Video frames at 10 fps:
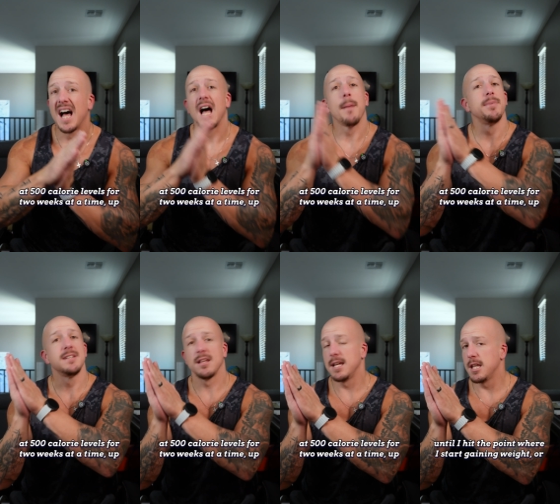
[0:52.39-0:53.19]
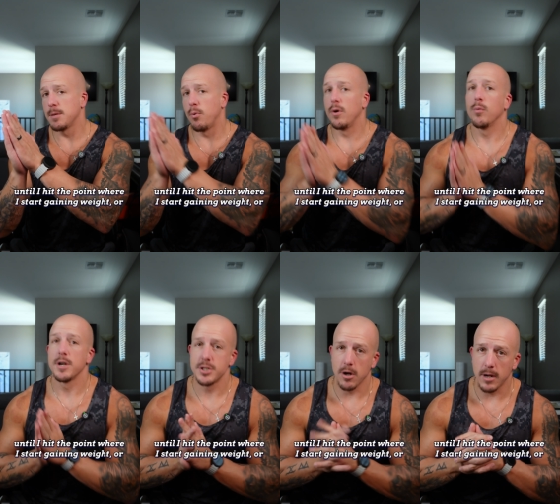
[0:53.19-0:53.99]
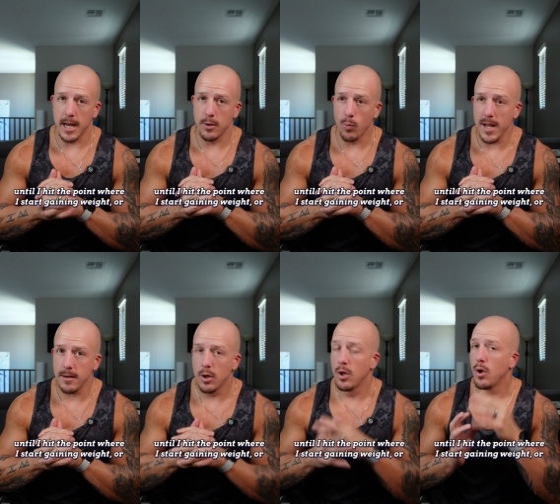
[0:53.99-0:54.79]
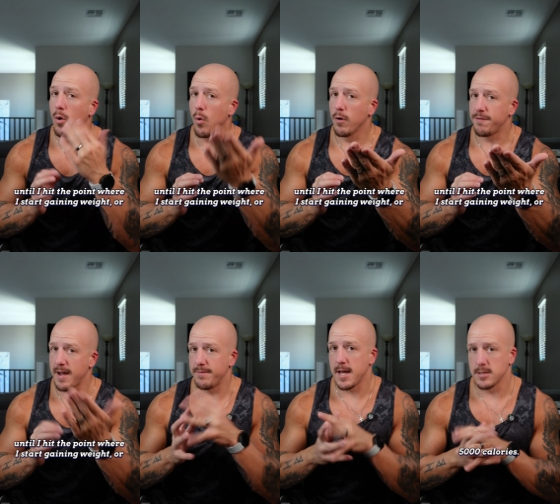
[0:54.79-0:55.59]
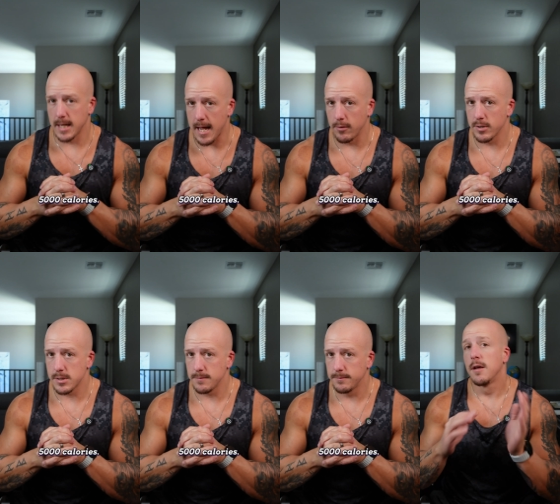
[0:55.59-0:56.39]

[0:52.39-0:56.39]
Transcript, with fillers: up until I hit the point where I start gaining weight or 5,000 calories.